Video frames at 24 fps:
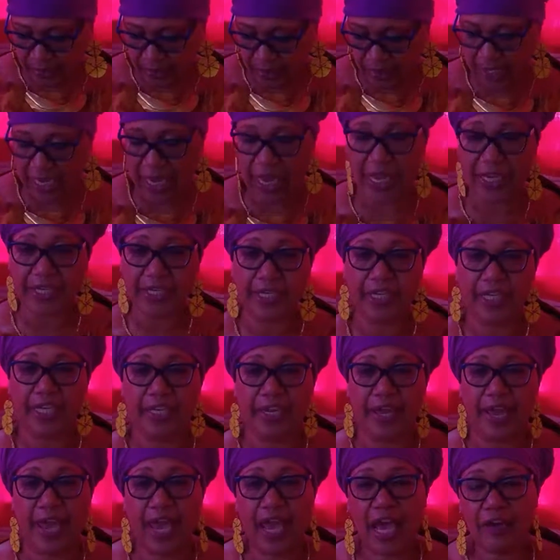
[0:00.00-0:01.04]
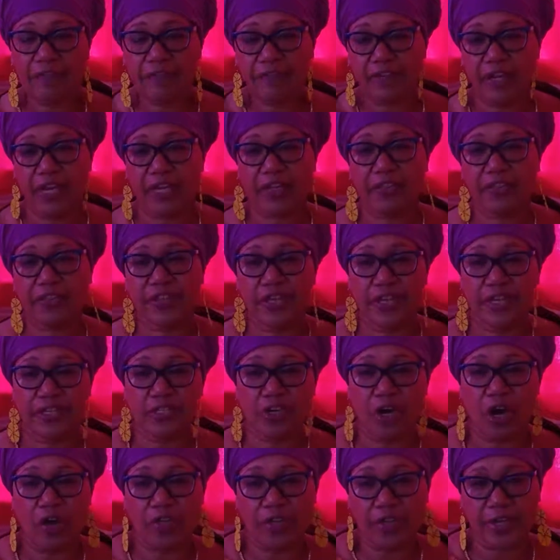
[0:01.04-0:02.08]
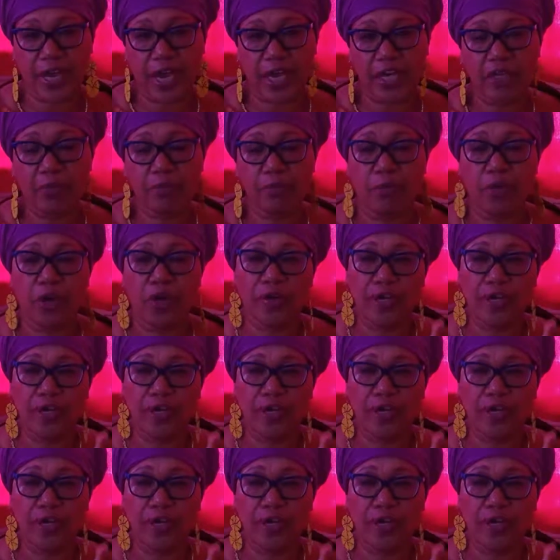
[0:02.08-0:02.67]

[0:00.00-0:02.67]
kind of in half like this on a cutting board,